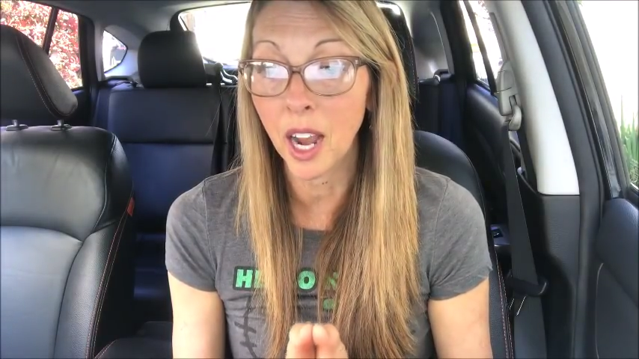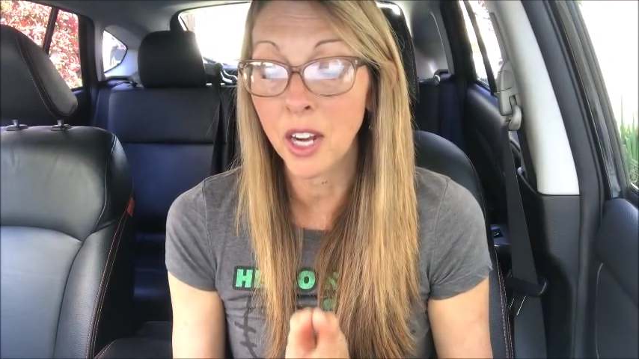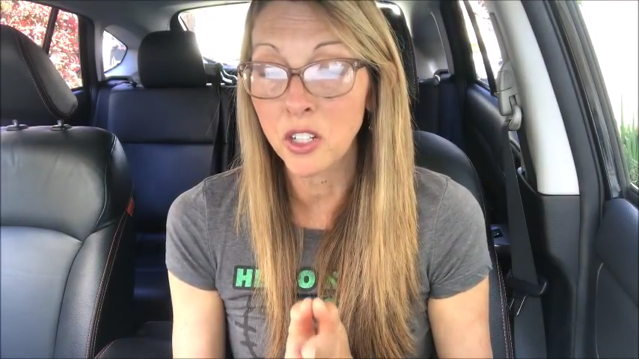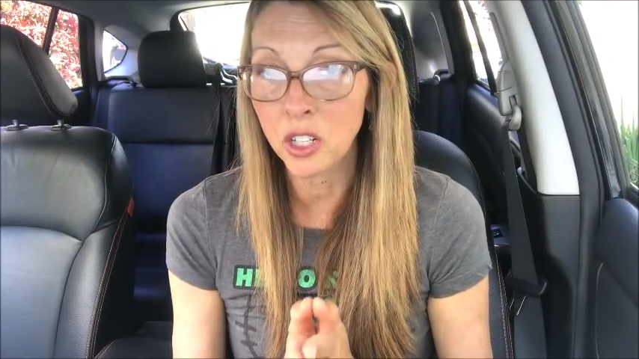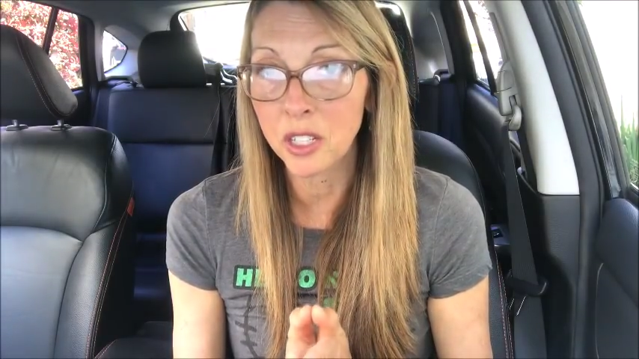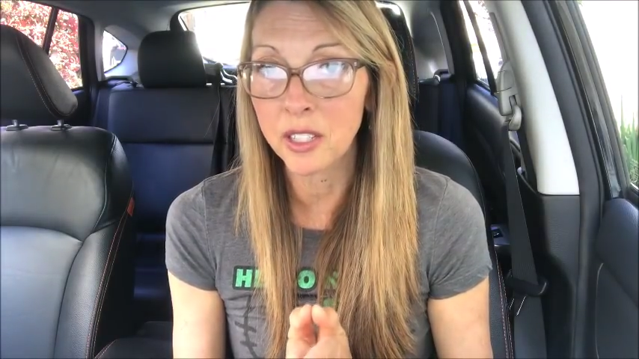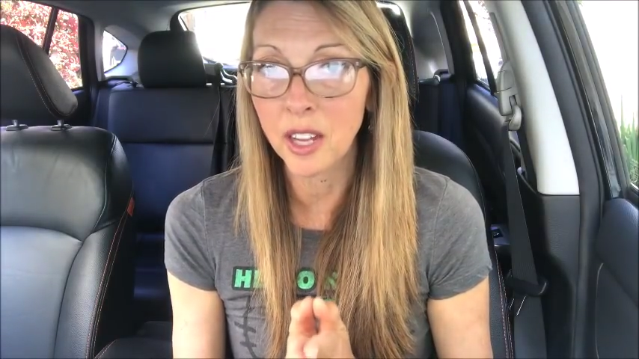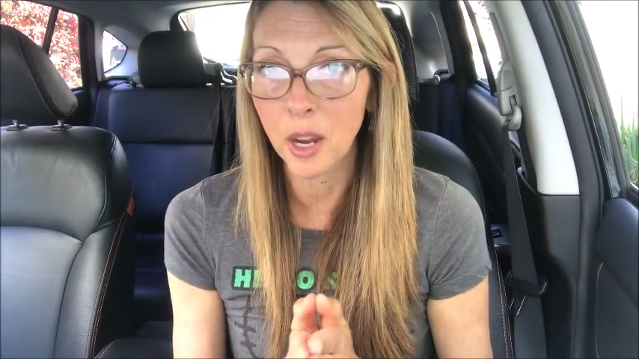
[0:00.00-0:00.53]
I
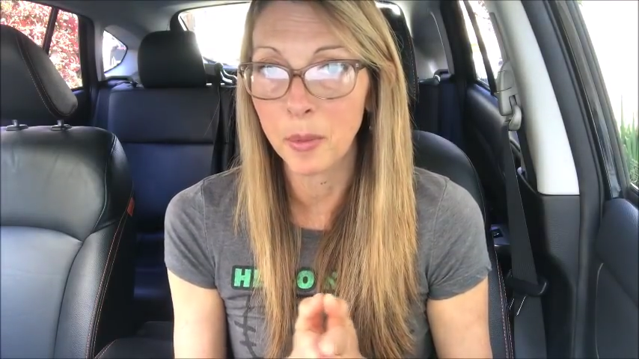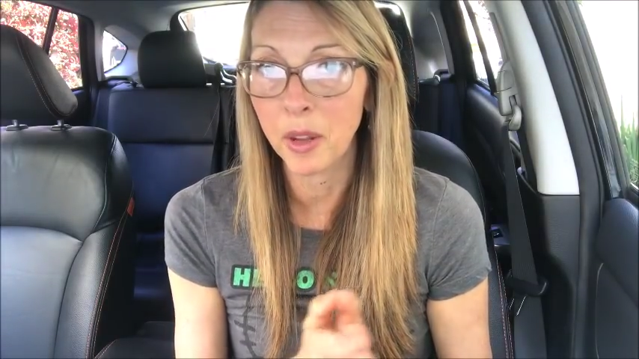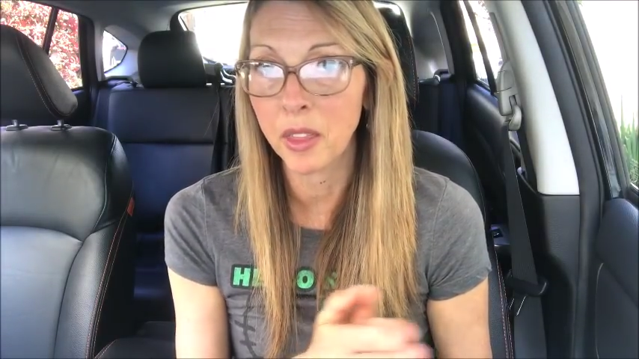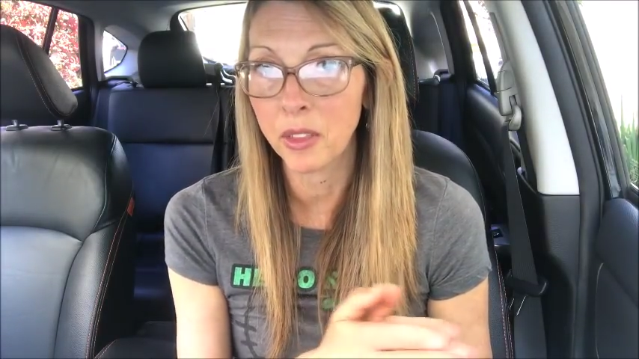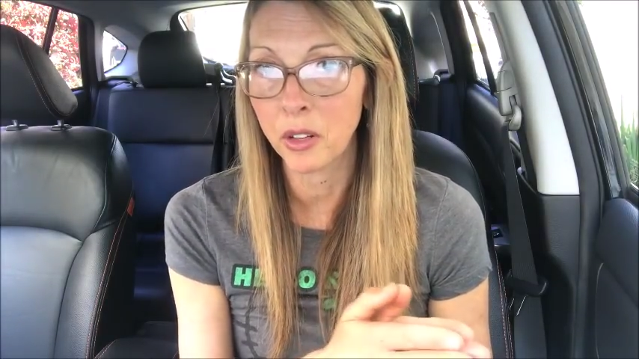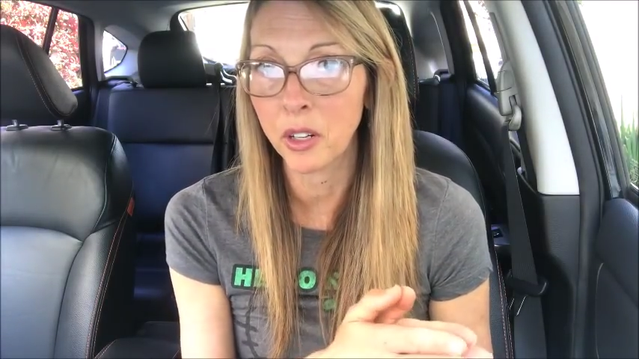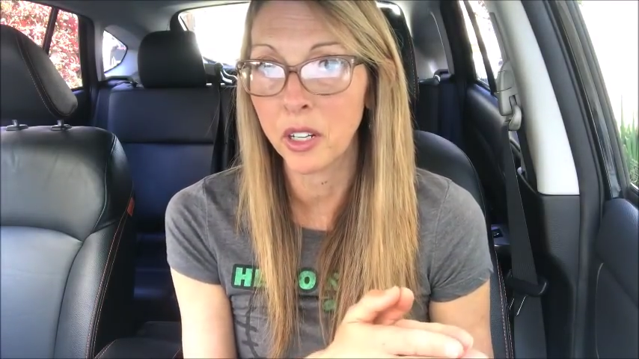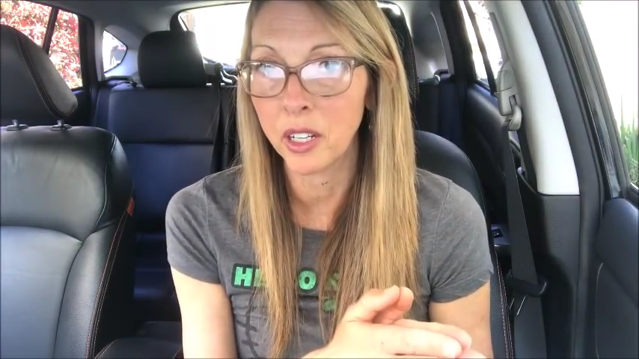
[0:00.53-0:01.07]
just had my
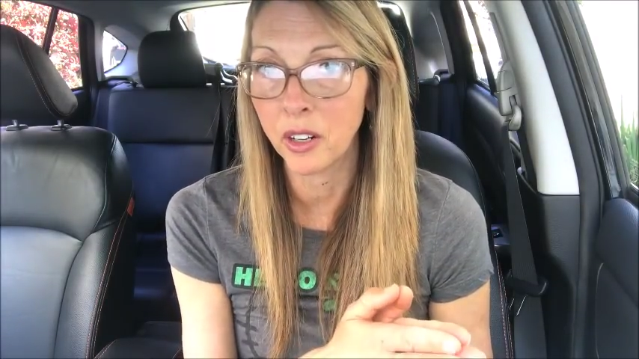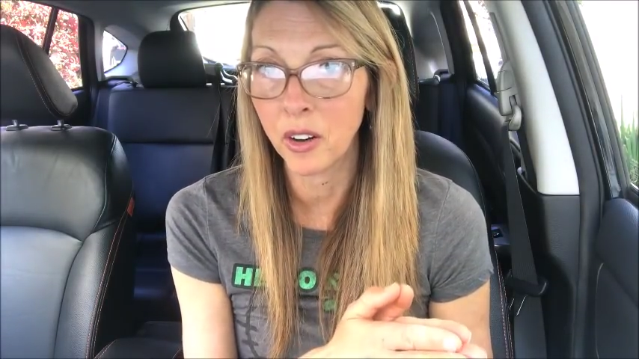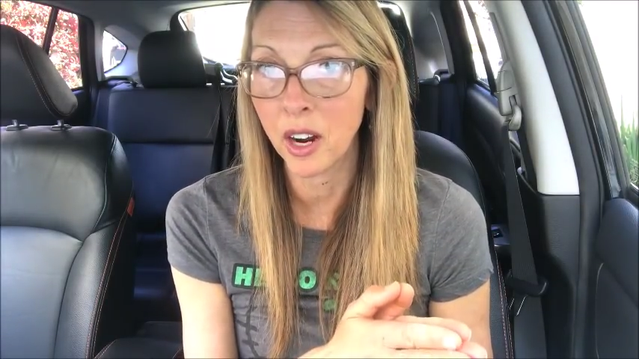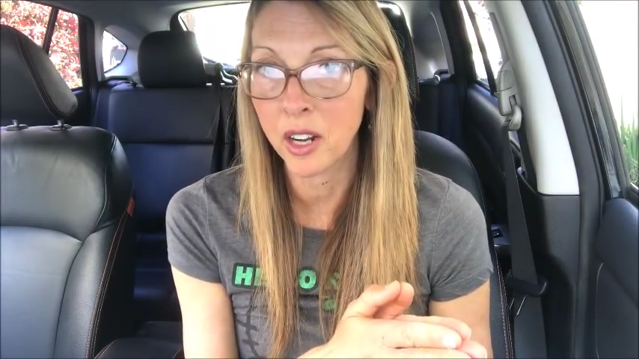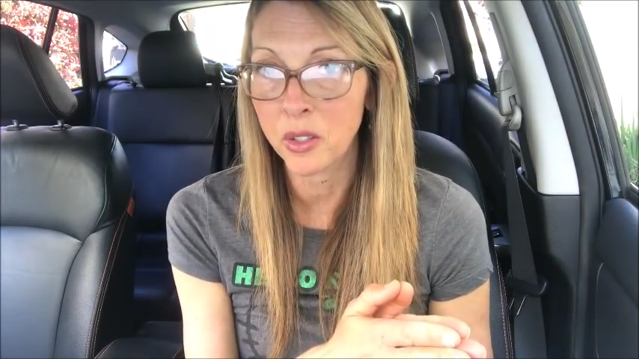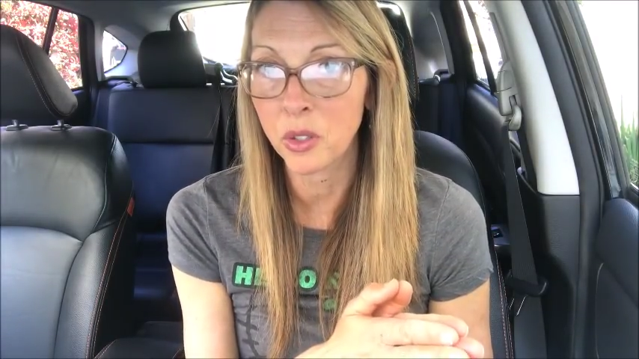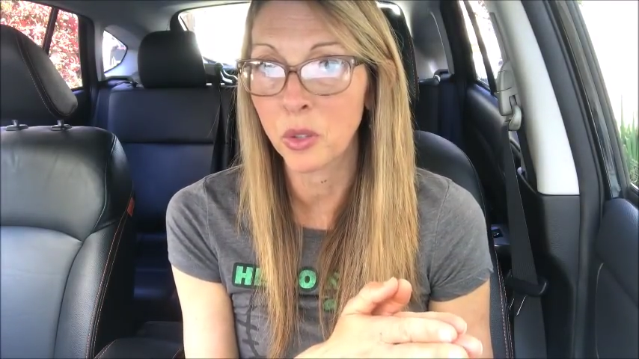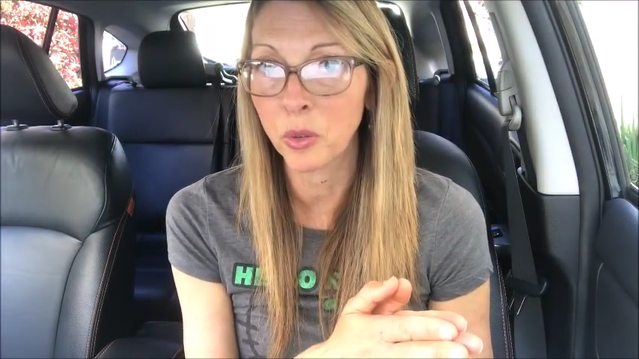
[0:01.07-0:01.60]
30 year
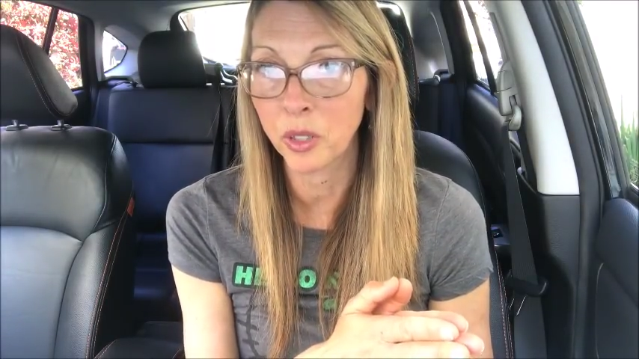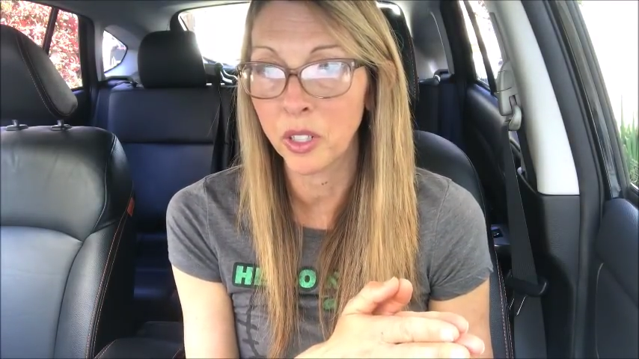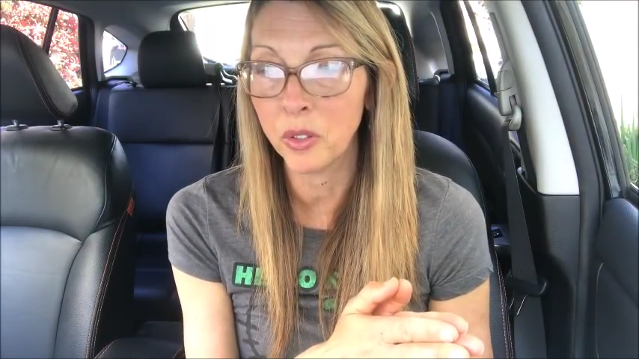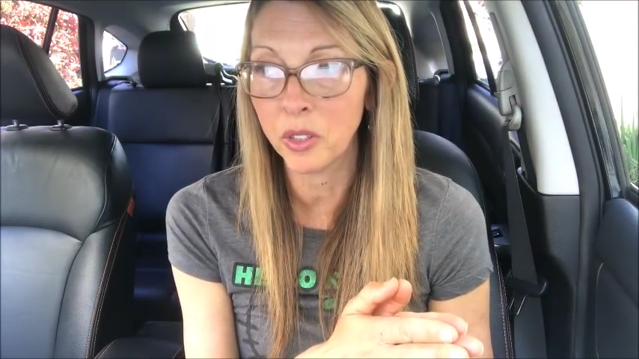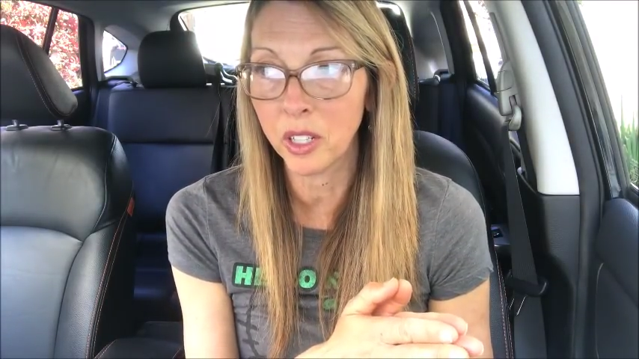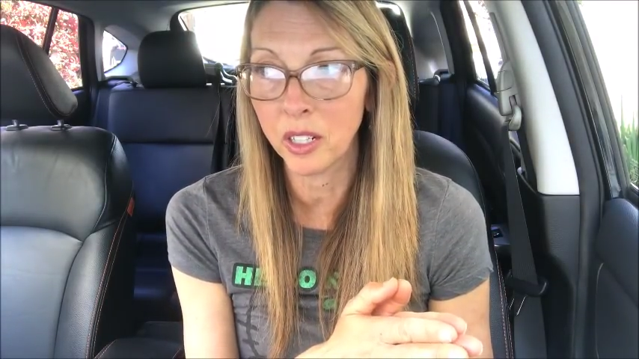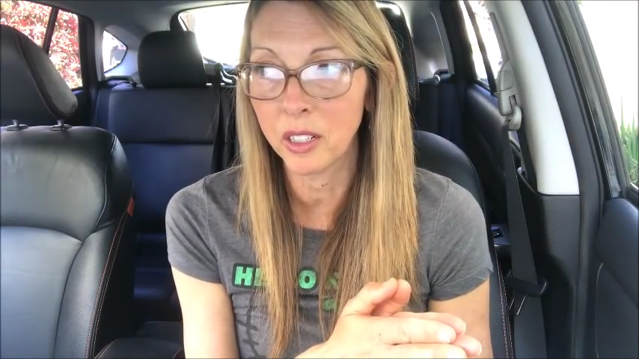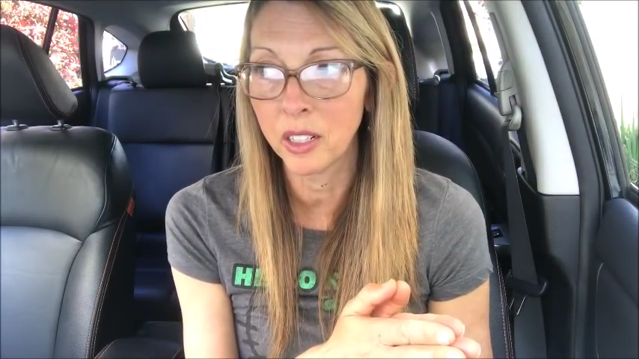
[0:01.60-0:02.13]
high school
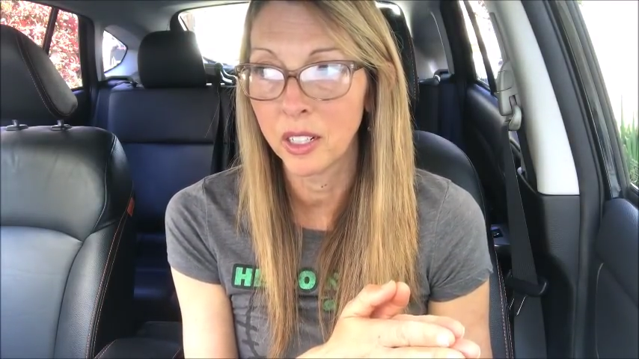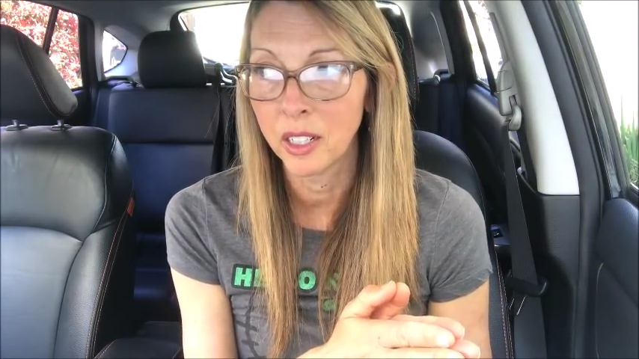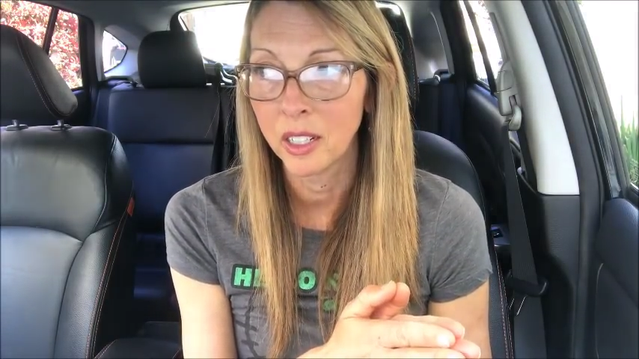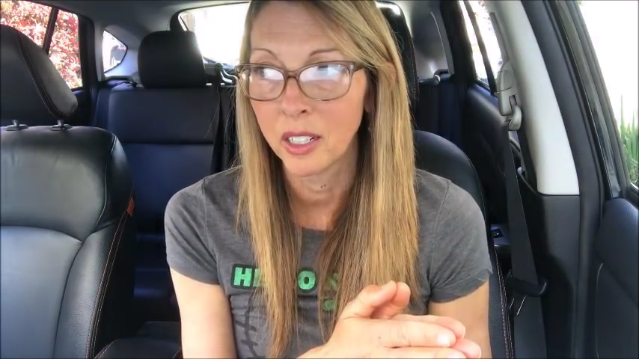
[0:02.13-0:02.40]
reunion.